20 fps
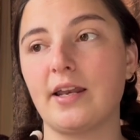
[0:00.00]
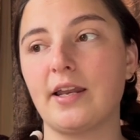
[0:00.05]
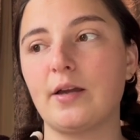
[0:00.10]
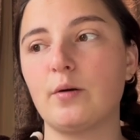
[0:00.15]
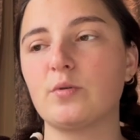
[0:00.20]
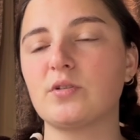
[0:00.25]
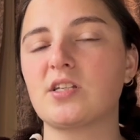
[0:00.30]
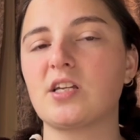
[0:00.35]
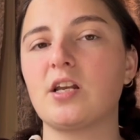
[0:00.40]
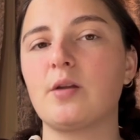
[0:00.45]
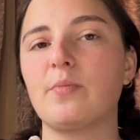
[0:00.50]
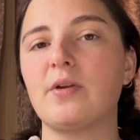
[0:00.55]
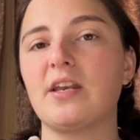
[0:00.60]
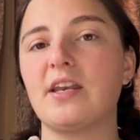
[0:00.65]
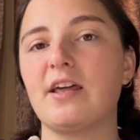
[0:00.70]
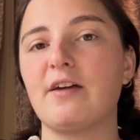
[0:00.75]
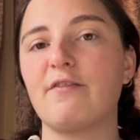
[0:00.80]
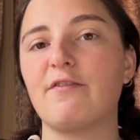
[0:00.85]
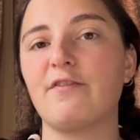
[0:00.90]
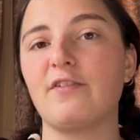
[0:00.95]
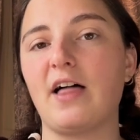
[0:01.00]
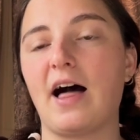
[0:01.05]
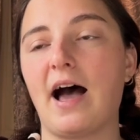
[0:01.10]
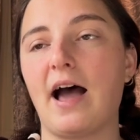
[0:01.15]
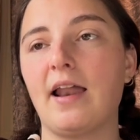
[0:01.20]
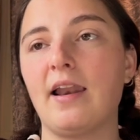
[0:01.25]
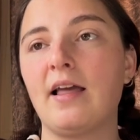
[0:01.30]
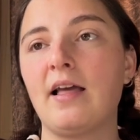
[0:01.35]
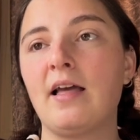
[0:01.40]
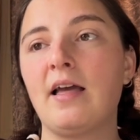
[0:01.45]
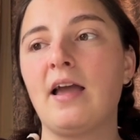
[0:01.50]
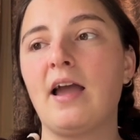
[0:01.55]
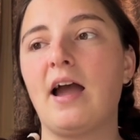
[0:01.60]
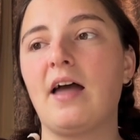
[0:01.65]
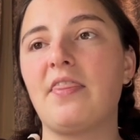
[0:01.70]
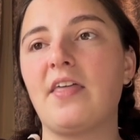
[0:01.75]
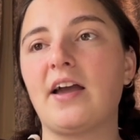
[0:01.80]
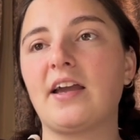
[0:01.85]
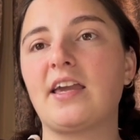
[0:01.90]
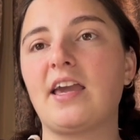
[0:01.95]
it was going to be knit flat.
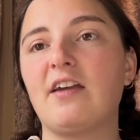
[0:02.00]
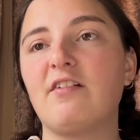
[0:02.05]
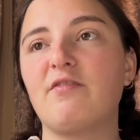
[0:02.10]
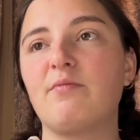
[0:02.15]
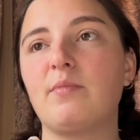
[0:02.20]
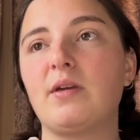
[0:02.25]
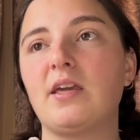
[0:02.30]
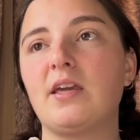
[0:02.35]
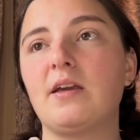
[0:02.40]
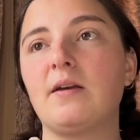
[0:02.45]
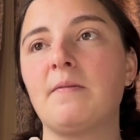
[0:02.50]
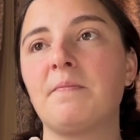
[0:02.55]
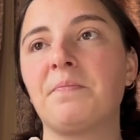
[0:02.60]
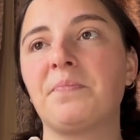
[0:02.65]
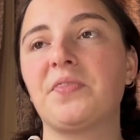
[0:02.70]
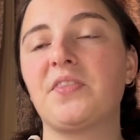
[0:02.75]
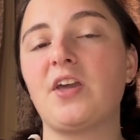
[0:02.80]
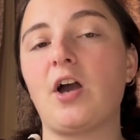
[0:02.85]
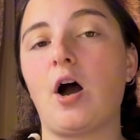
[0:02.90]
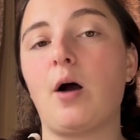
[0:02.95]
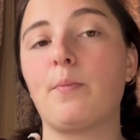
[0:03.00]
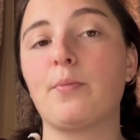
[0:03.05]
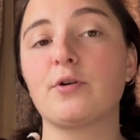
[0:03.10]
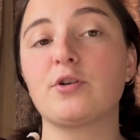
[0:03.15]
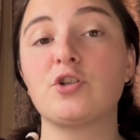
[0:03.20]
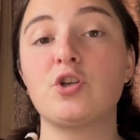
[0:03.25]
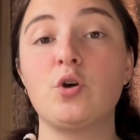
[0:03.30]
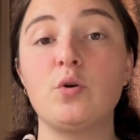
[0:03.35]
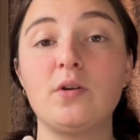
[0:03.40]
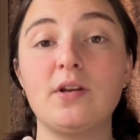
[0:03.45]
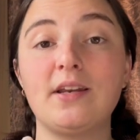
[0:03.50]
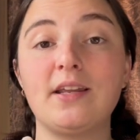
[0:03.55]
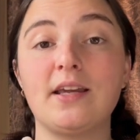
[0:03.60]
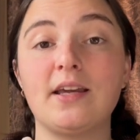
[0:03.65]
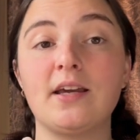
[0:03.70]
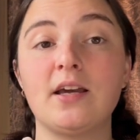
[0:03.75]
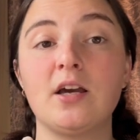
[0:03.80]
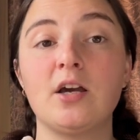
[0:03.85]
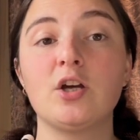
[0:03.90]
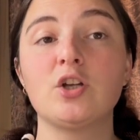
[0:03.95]
And that gave me the opportunity